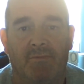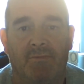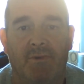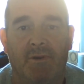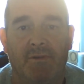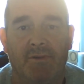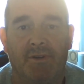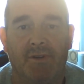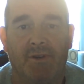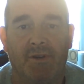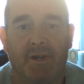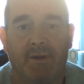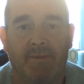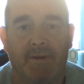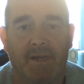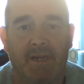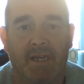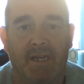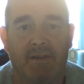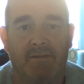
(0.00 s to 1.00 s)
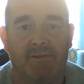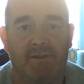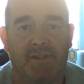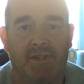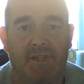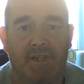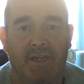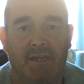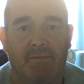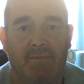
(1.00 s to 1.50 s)
What we're talking about here is
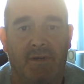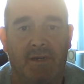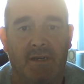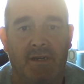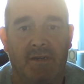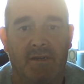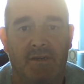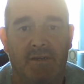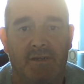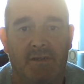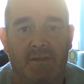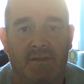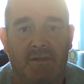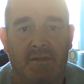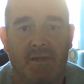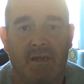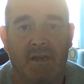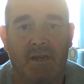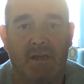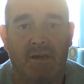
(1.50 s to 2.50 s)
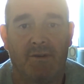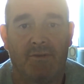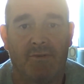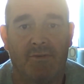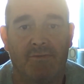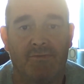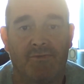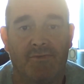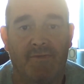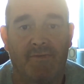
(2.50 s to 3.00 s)
steam cleaners,
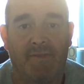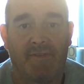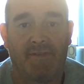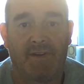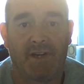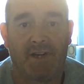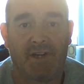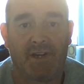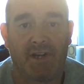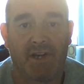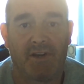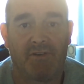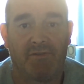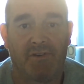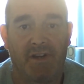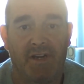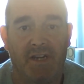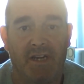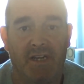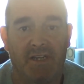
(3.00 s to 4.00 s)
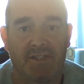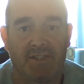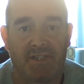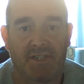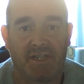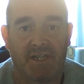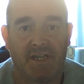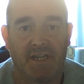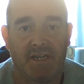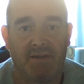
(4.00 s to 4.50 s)
150 degree
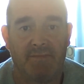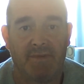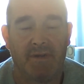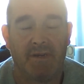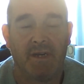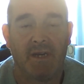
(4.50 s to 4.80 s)
steam.